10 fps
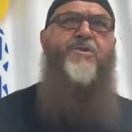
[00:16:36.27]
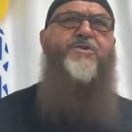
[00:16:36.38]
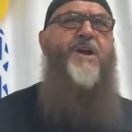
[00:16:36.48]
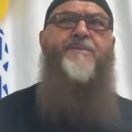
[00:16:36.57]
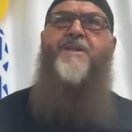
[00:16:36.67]

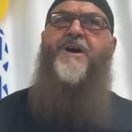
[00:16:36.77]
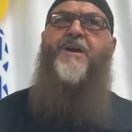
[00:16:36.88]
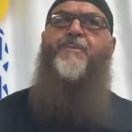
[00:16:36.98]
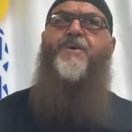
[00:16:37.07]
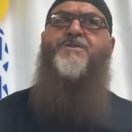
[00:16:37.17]
Don't tell me
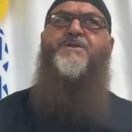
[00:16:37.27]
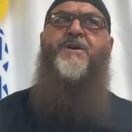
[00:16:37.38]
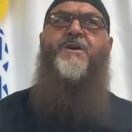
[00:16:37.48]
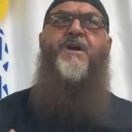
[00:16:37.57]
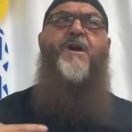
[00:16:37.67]
that a
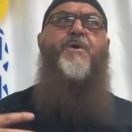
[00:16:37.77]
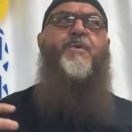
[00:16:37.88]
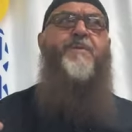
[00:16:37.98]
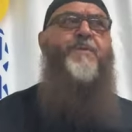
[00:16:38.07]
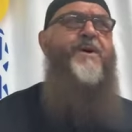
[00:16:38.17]
person
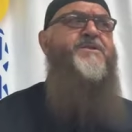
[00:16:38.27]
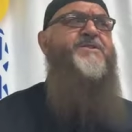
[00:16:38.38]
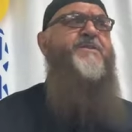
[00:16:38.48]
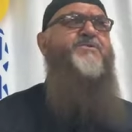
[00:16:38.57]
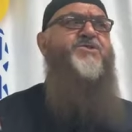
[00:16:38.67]

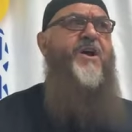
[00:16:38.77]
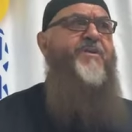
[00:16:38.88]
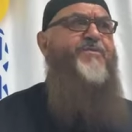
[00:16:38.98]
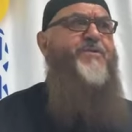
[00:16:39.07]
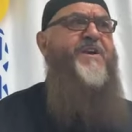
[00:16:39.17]
prepares
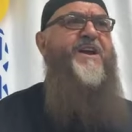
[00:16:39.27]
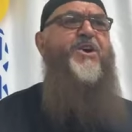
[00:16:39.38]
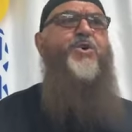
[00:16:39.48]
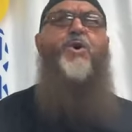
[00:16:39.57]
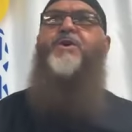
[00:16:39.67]
himself
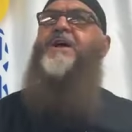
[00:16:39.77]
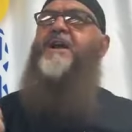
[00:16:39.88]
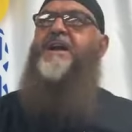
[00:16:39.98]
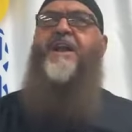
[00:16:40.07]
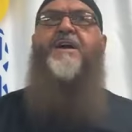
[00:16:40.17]
really good
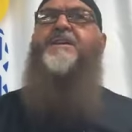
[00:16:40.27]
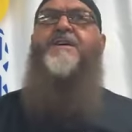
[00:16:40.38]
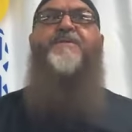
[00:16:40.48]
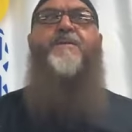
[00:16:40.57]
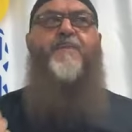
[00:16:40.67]
and
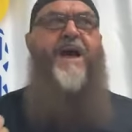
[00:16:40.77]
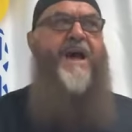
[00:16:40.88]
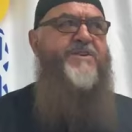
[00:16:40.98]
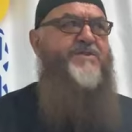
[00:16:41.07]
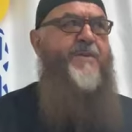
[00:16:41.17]
cannot even
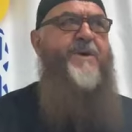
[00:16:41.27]
pass.